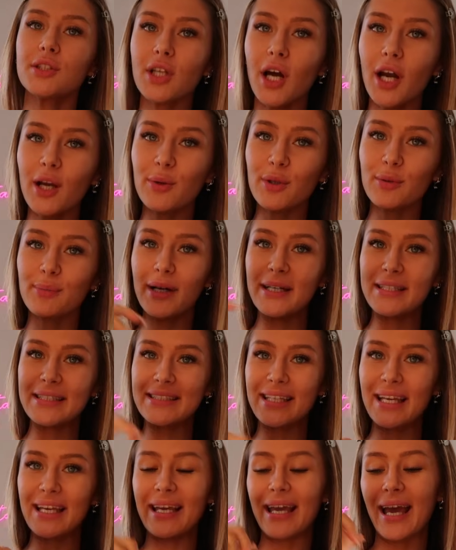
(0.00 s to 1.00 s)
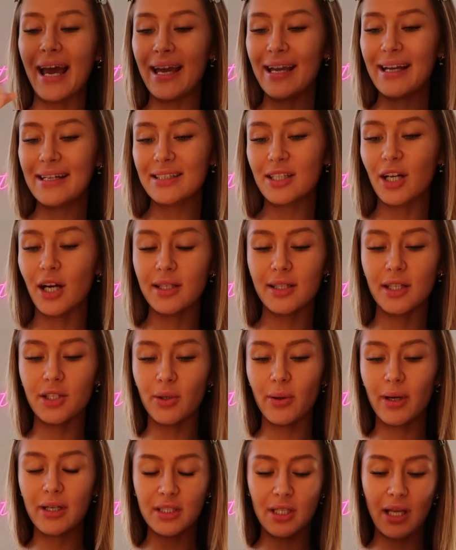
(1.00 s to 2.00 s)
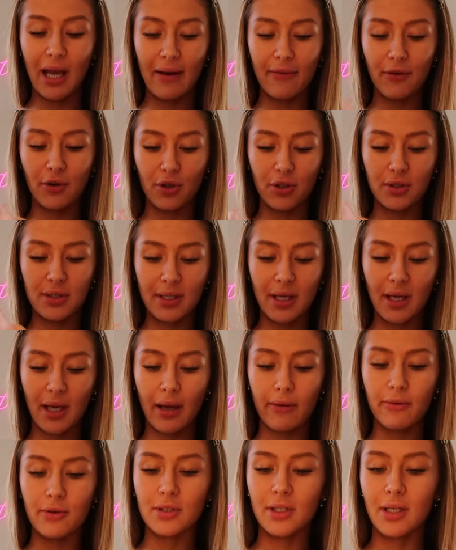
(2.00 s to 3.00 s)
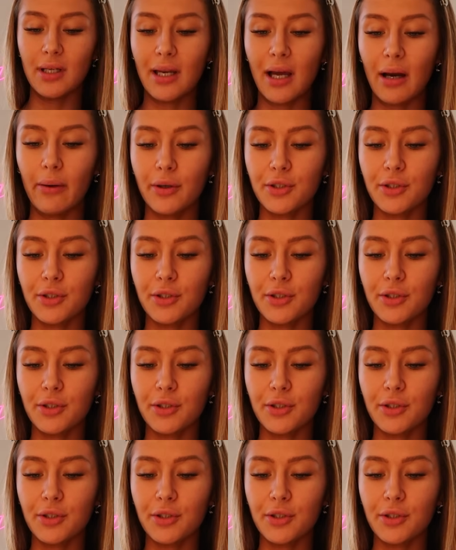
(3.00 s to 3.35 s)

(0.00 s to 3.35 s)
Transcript: Starting with my skincare, yes guys, I do actually have a good skincare routine now.